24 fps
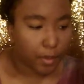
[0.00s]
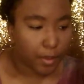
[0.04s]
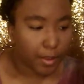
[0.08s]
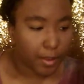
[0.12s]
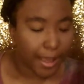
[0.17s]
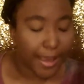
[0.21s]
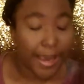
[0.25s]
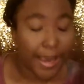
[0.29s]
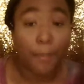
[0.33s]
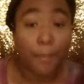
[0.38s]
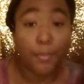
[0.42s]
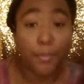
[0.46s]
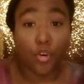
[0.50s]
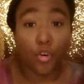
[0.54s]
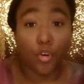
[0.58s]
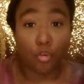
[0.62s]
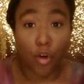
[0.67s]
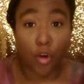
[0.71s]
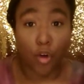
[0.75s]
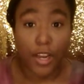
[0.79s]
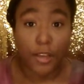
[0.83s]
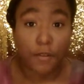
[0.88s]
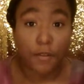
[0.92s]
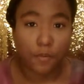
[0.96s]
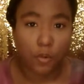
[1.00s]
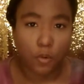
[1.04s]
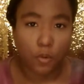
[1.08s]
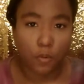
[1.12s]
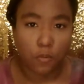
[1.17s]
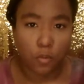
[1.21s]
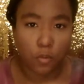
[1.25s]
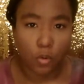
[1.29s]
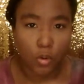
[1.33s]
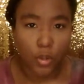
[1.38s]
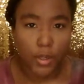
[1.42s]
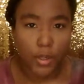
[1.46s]
Like, I'm grateful
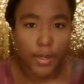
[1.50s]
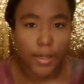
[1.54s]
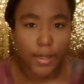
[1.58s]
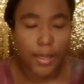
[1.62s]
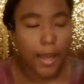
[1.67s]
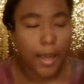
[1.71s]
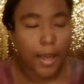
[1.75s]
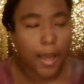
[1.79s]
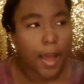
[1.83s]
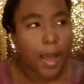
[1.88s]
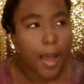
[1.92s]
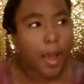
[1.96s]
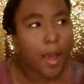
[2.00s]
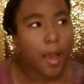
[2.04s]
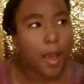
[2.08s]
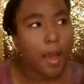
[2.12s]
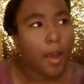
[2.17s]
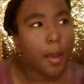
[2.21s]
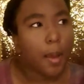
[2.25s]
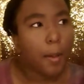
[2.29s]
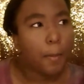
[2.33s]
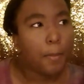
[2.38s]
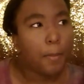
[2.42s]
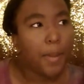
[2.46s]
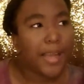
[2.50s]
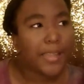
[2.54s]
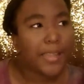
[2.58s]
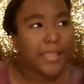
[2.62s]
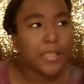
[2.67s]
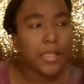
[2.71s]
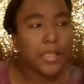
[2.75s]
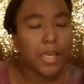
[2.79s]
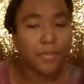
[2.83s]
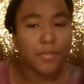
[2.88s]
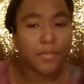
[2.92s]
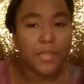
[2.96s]
for it. But at the
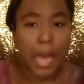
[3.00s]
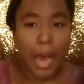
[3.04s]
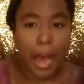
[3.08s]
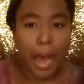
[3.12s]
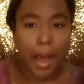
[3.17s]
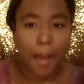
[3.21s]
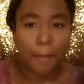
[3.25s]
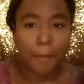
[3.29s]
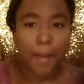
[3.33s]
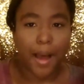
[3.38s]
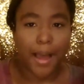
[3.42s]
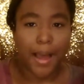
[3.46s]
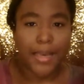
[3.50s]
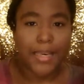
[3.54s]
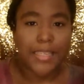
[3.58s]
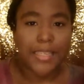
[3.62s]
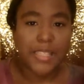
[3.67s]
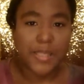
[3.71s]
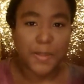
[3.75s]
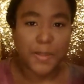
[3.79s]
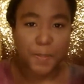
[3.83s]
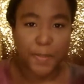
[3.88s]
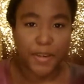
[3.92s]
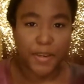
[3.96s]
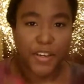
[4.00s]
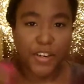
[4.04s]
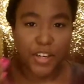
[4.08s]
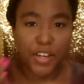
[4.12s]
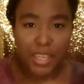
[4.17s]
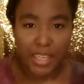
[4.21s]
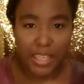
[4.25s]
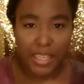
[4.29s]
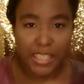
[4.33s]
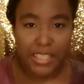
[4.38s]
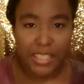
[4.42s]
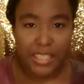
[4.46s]
same time, my
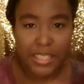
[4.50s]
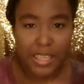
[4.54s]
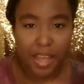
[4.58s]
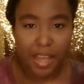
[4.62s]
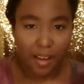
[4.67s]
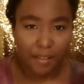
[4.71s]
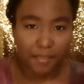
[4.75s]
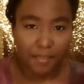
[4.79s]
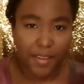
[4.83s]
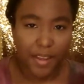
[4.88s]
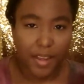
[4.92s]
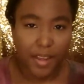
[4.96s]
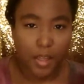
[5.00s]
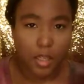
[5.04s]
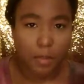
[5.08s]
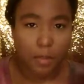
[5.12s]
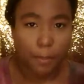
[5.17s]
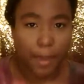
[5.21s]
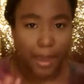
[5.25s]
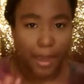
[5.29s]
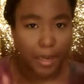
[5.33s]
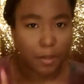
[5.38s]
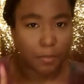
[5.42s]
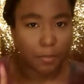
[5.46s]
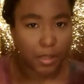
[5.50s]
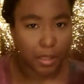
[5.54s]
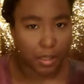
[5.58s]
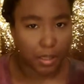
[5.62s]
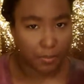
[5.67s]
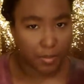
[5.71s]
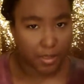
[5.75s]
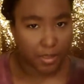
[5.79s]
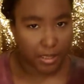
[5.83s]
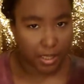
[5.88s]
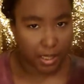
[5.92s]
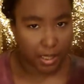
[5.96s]
experience of it made me
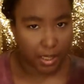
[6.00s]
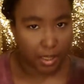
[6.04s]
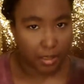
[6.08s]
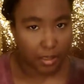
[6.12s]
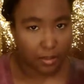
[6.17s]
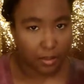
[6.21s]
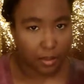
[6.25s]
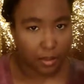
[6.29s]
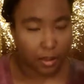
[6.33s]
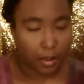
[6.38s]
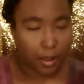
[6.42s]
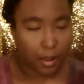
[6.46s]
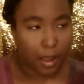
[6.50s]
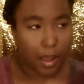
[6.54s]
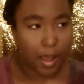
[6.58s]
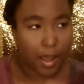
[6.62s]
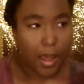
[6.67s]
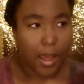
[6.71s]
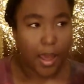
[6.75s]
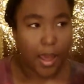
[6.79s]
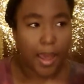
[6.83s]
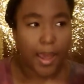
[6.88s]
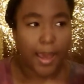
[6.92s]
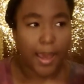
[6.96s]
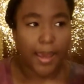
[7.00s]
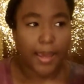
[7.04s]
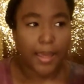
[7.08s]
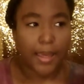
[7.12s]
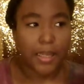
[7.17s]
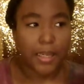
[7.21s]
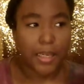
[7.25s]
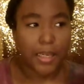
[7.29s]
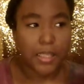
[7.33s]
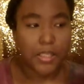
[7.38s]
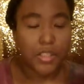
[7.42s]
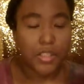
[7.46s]
upset.
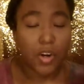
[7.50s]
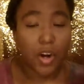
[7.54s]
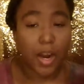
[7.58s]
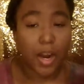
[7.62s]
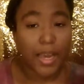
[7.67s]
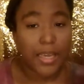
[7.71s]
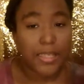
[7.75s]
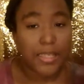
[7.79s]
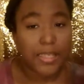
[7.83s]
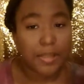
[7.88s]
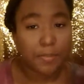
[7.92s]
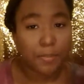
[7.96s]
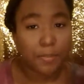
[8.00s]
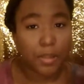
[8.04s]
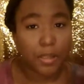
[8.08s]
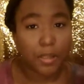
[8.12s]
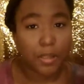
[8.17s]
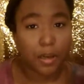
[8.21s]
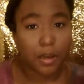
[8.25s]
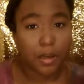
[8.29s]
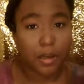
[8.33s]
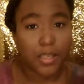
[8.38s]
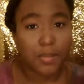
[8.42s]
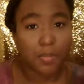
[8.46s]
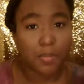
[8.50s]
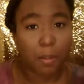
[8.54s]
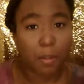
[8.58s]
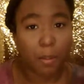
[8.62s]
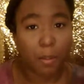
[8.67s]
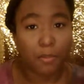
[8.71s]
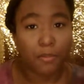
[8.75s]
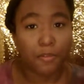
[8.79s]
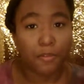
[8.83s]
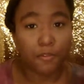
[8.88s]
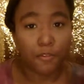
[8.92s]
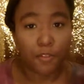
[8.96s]
And it's crazy because my
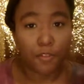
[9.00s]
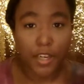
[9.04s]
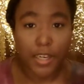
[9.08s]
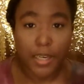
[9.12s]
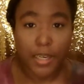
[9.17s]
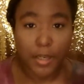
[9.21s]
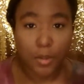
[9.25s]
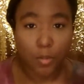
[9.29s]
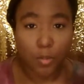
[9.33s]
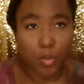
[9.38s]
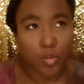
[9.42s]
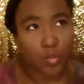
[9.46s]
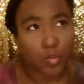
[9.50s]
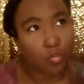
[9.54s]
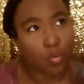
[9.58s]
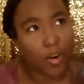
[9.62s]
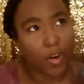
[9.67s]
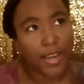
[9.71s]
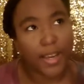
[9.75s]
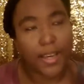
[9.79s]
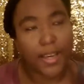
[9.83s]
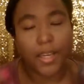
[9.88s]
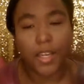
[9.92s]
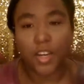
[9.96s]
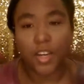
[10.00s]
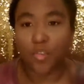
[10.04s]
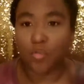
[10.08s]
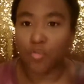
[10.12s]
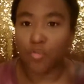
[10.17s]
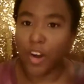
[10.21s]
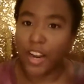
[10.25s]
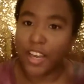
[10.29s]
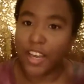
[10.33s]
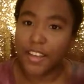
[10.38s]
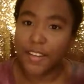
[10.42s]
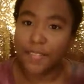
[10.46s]
mama friend was ranting and
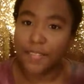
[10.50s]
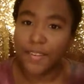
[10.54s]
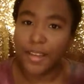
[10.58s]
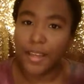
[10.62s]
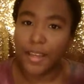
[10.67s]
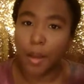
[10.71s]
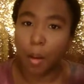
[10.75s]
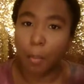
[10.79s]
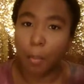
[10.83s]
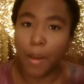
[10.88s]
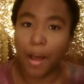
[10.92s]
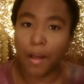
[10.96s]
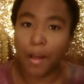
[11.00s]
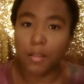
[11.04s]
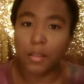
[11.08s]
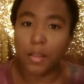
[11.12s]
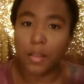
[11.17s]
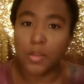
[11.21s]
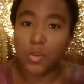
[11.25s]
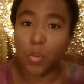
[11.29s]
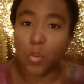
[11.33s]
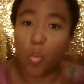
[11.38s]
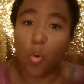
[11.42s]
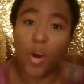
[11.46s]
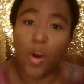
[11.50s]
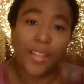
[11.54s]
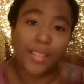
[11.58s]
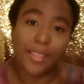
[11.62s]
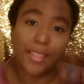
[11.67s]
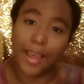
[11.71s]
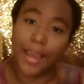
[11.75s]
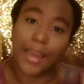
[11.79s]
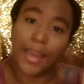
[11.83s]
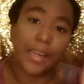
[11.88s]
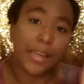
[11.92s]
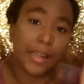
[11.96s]
raving about this one
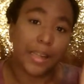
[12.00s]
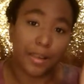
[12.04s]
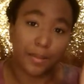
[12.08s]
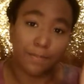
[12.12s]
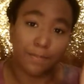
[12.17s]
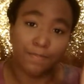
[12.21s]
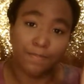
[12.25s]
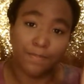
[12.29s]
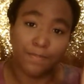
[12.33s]
lady.